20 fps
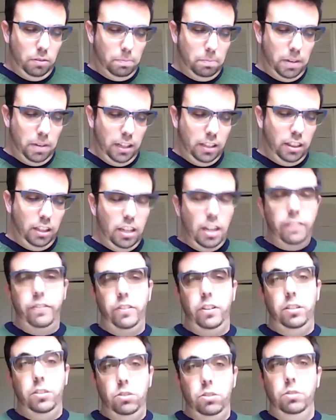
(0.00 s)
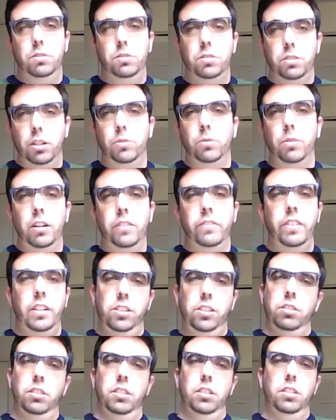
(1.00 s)
make the effort to start
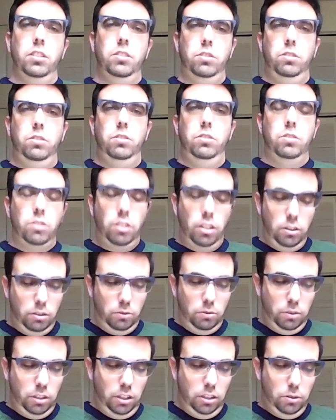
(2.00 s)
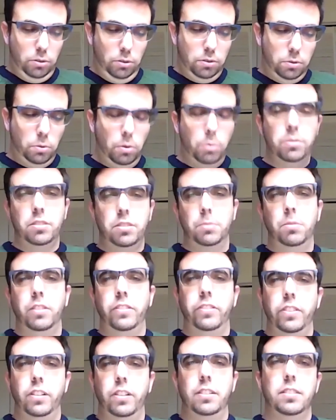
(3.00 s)
renovation and start reuse? What were some
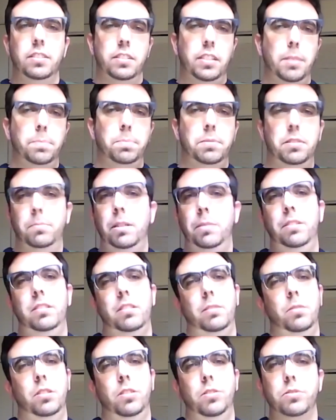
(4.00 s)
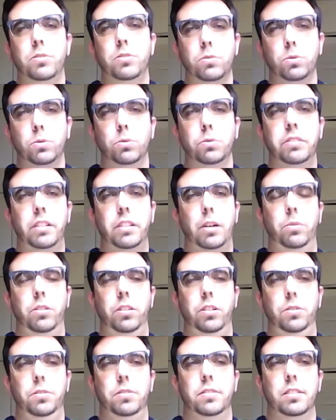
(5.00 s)
of the first steps, maybe some of those tools that
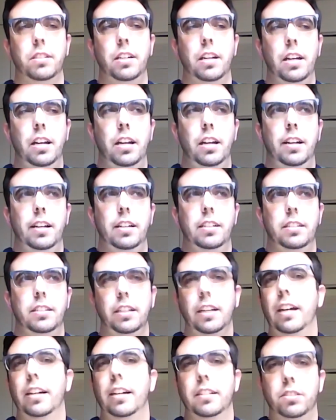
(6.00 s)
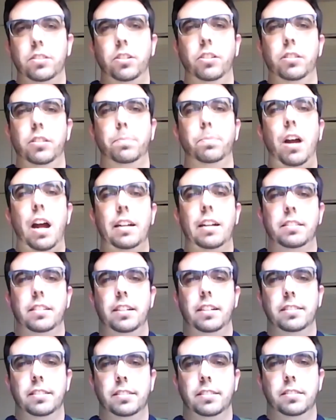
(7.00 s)
were used to kind of start the
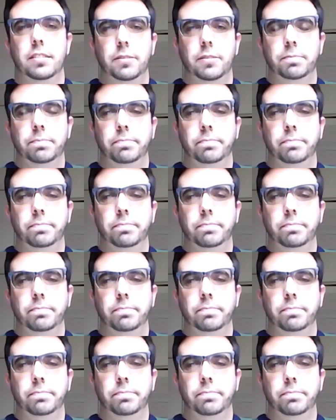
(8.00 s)
process?